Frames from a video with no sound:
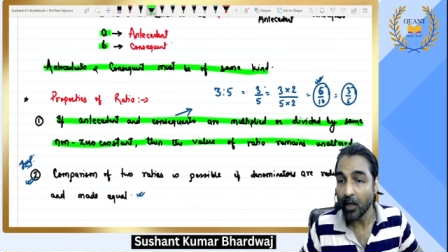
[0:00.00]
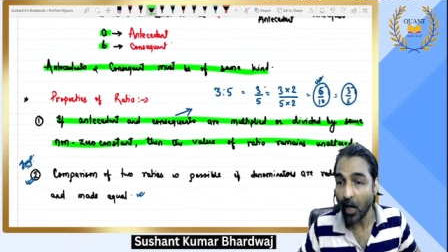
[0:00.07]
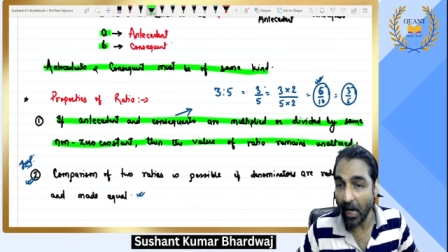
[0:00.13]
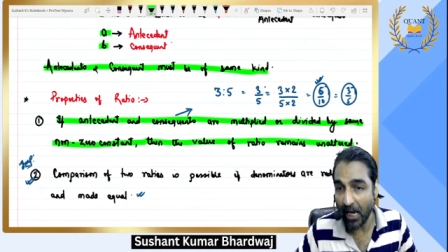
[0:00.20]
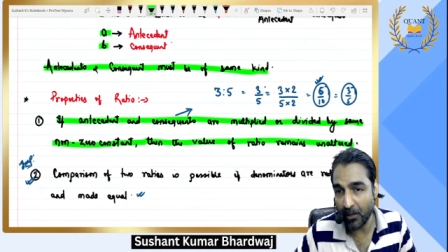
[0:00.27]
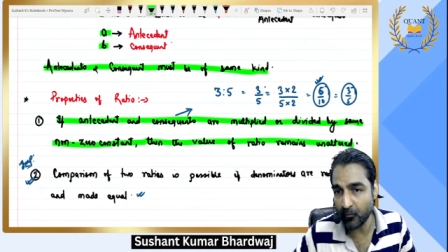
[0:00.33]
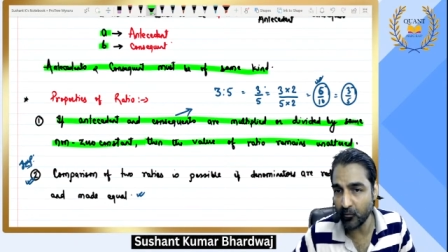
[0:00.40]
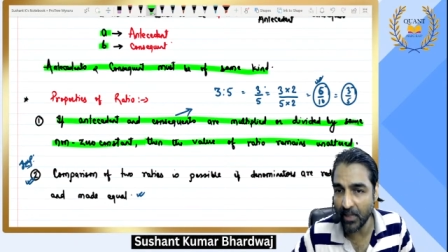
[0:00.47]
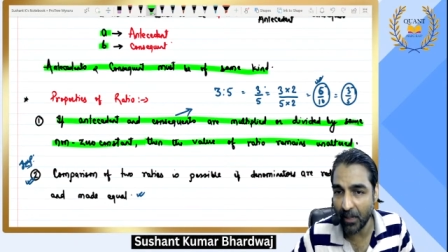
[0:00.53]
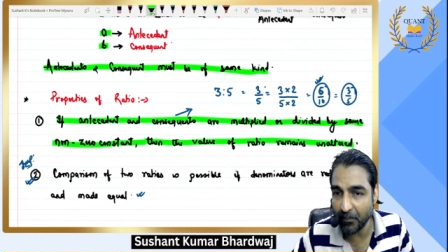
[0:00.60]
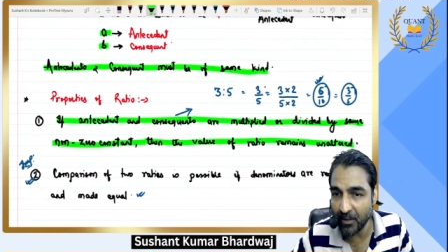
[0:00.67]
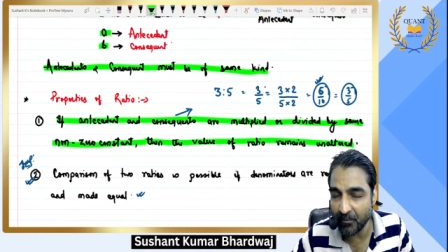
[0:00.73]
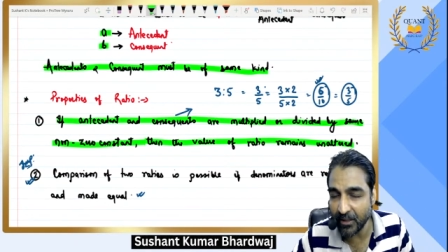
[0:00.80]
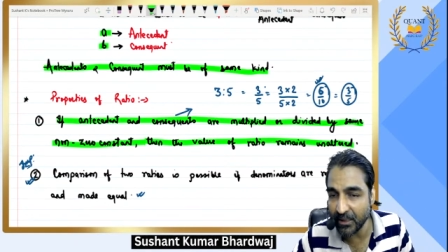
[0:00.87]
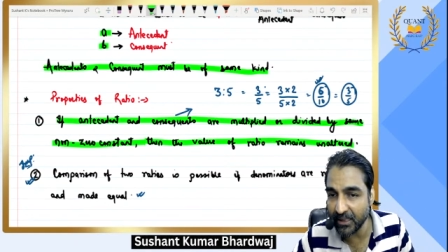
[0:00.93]
I have
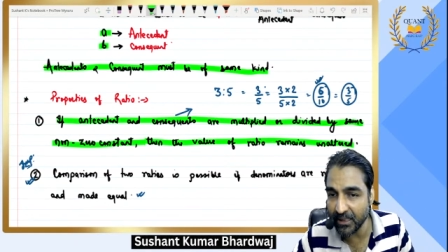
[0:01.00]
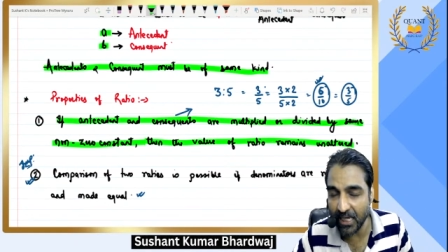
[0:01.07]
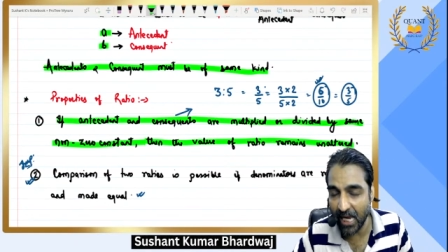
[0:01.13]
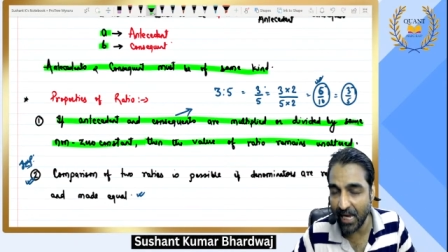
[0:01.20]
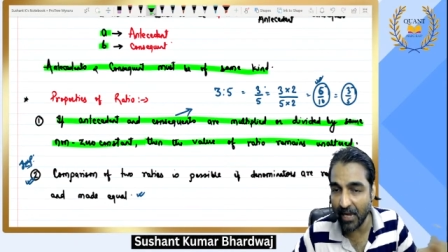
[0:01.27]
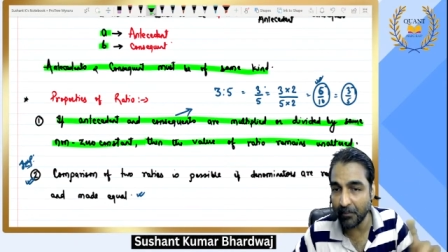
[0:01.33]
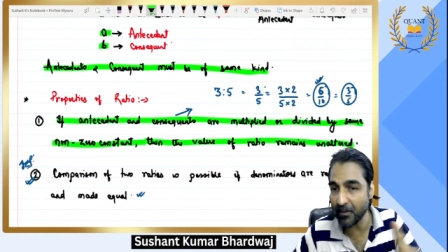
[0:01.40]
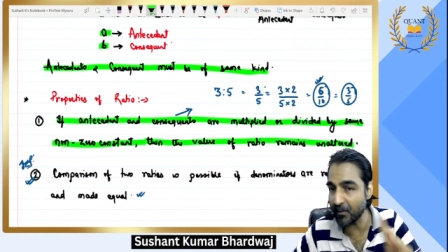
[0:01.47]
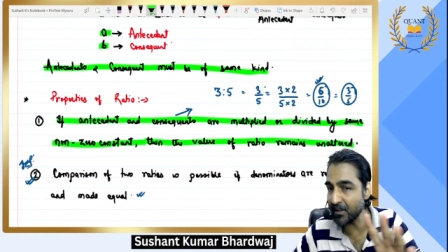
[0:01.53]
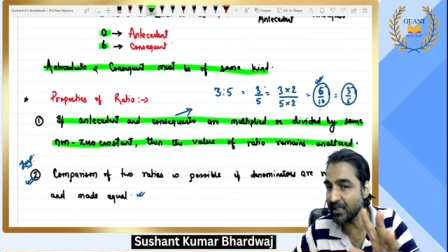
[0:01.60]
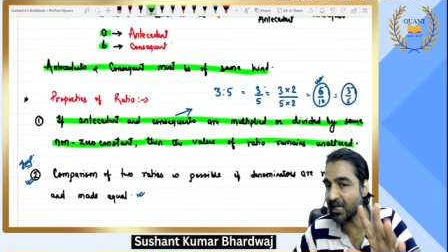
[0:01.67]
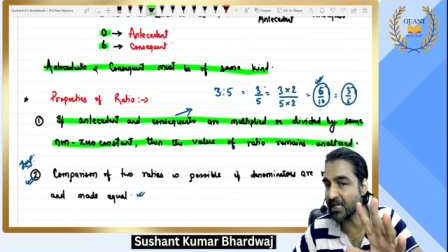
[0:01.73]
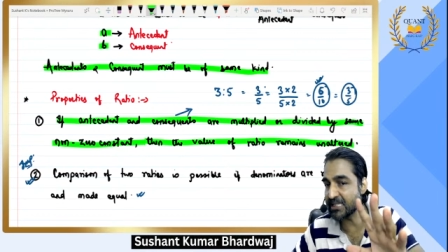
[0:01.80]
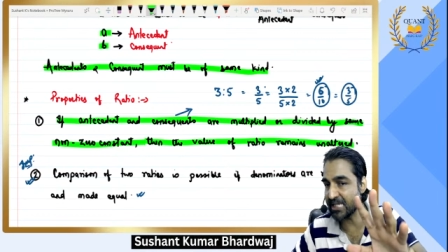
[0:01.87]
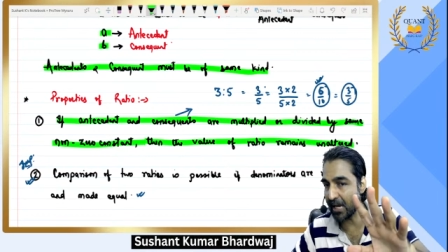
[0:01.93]
given the
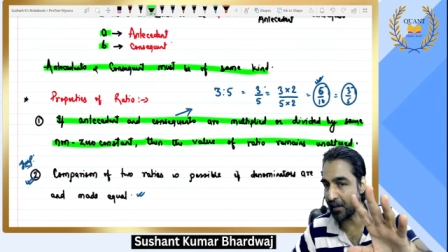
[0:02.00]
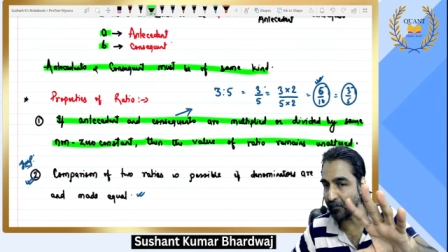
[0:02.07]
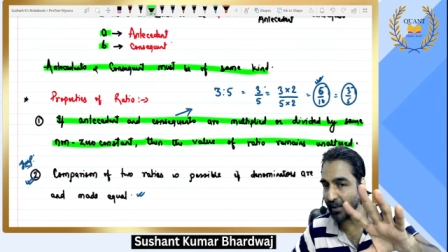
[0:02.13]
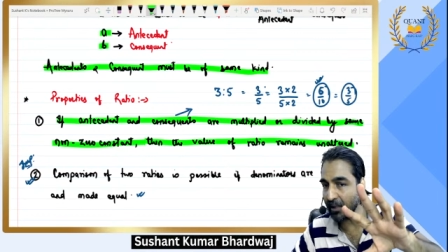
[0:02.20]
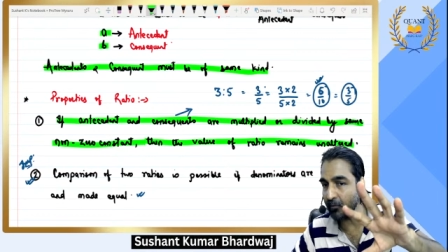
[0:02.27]
example.